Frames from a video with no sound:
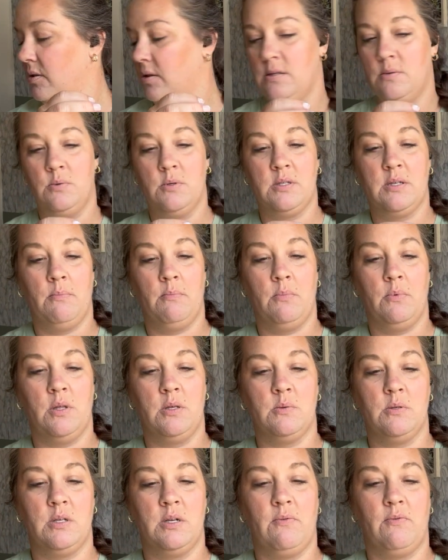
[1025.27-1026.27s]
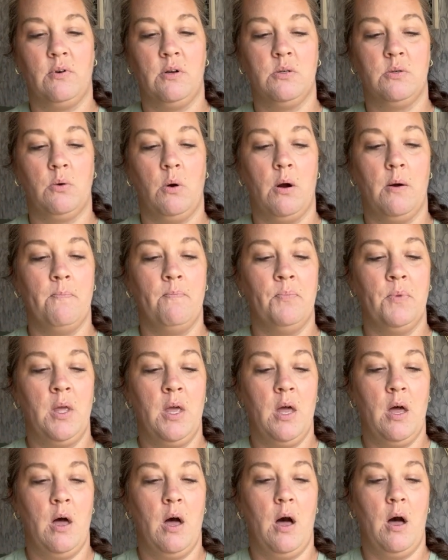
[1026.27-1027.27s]
This was a different store.
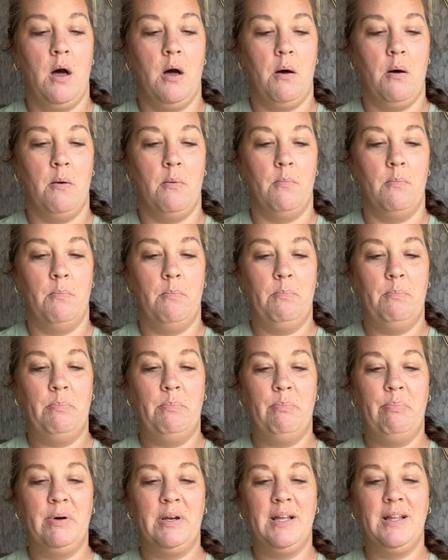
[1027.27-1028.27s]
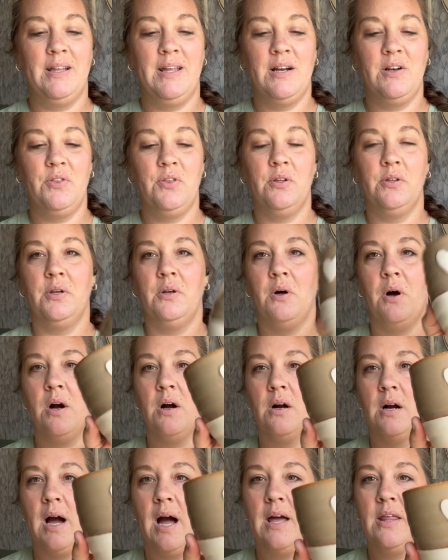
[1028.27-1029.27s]
But I liked the little
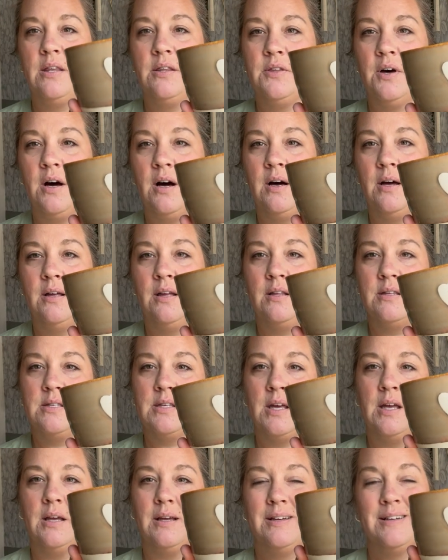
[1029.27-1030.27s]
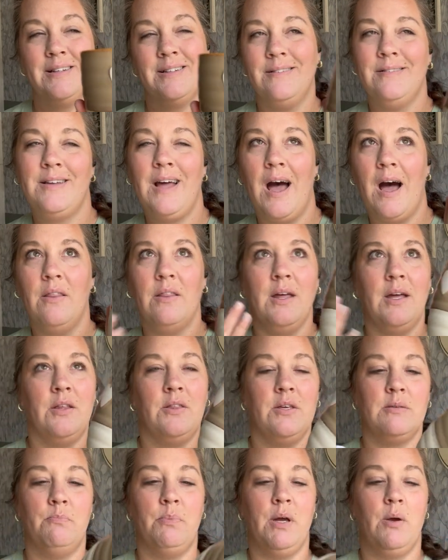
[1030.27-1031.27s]
heart. I thought it's like, not like
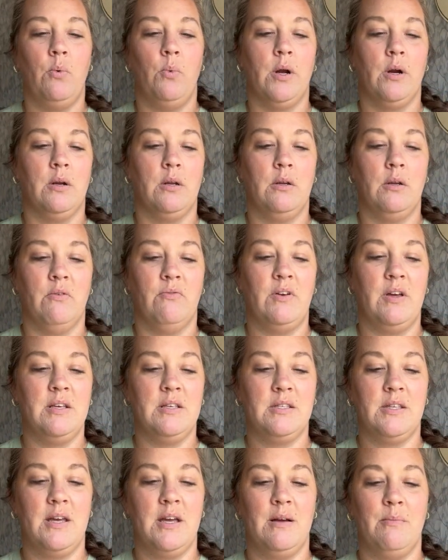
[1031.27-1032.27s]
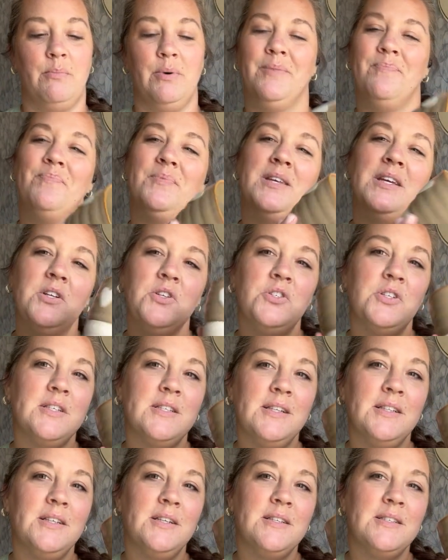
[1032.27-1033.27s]
this big weird in your face thing, but just
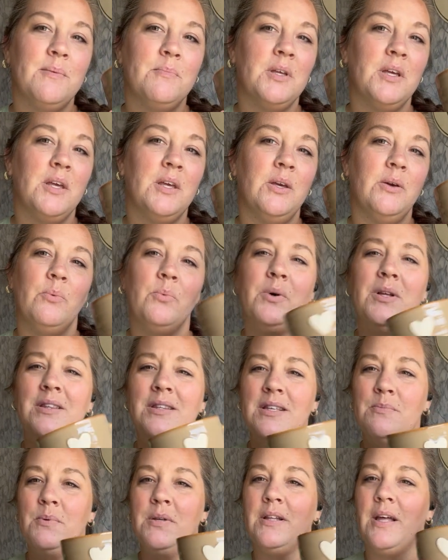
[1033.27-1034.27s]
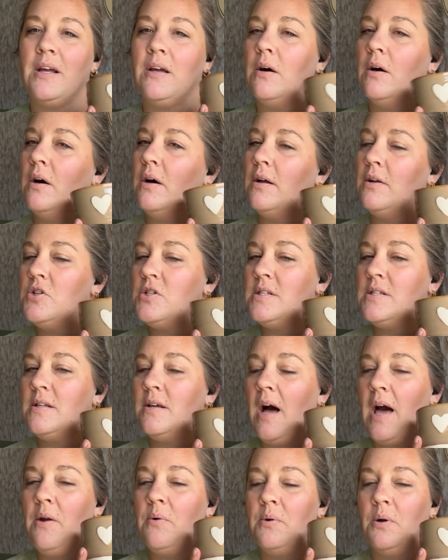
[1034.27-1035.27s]
a little something cute. Wouldn't this be like, just,
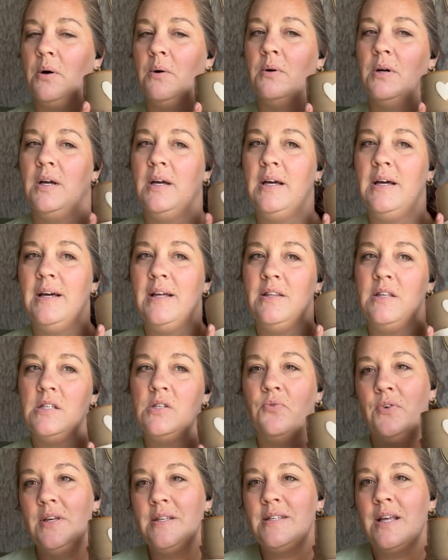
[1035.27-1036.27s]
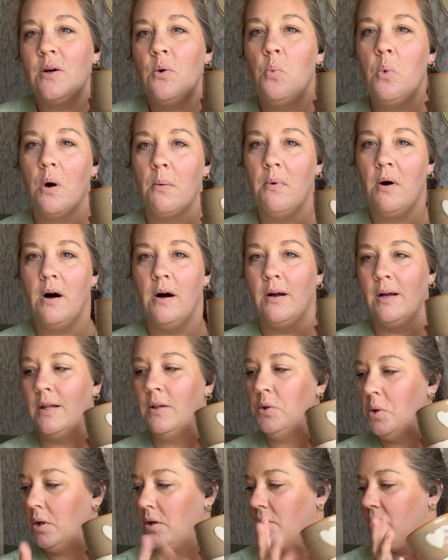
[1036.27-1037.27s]
I don't know. This feels like a warm hug.
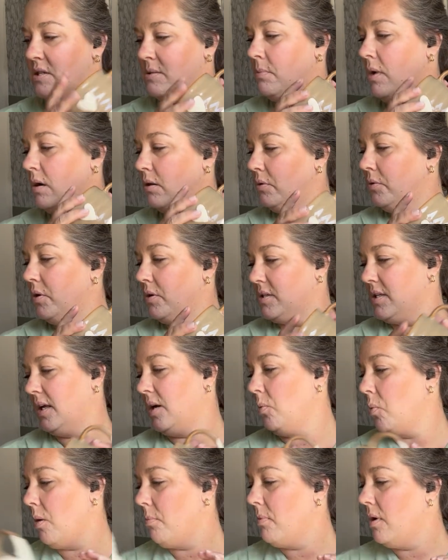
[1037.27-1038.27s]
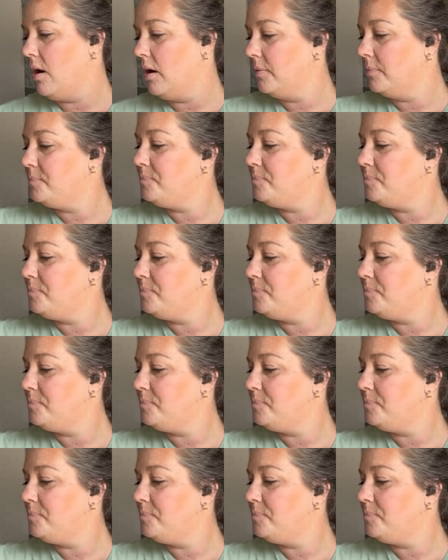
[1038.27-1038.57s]
This mug looks like a warm hug.